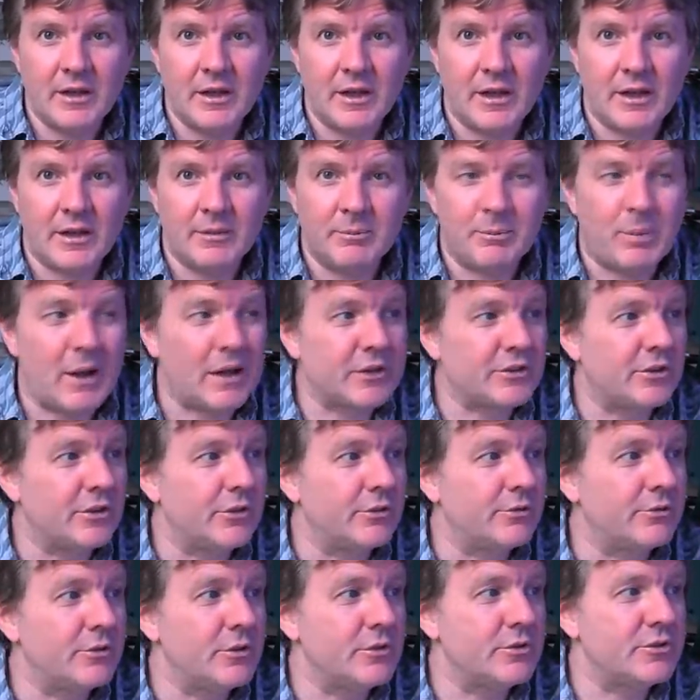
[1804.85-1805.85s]
in Back to
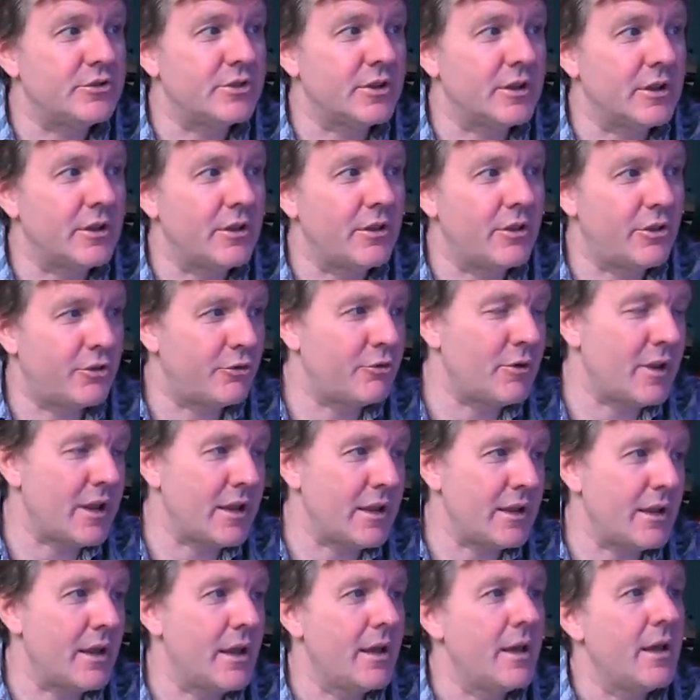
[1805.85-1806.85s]
the Future
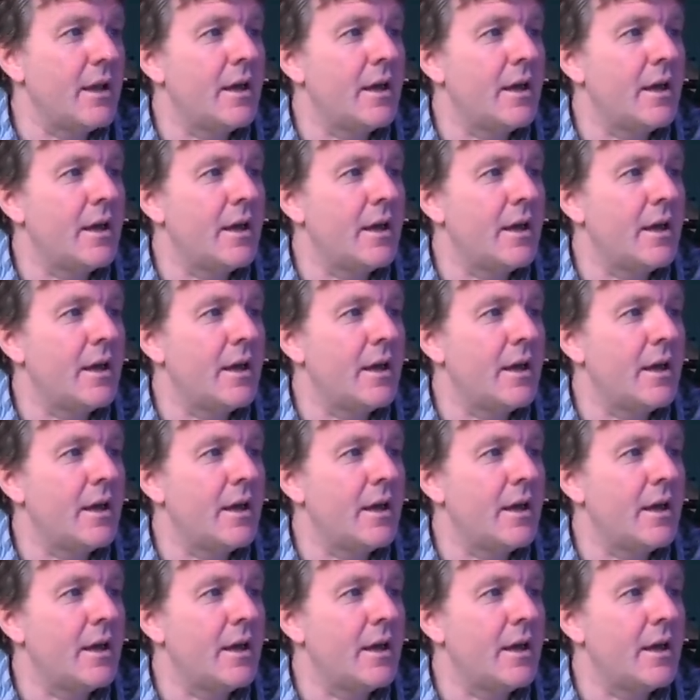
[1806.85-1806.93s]
three.